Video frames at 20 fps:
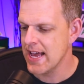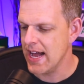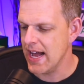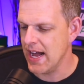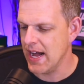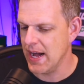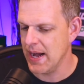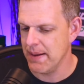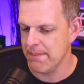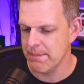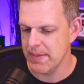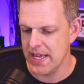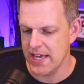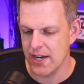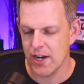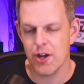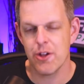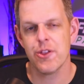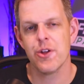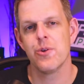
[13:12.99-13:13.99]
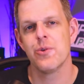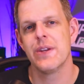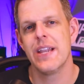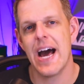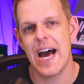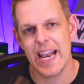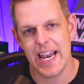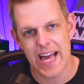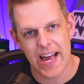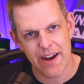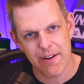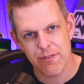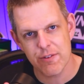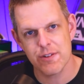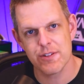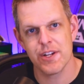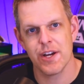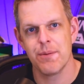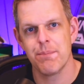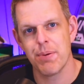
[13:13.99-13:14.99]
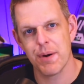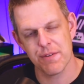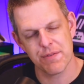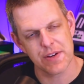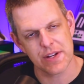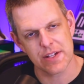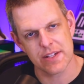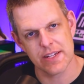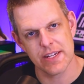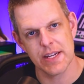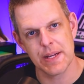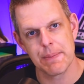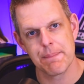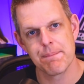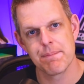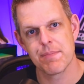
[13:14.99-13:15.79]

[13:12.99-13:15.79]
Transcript: And although not ever done perfectly,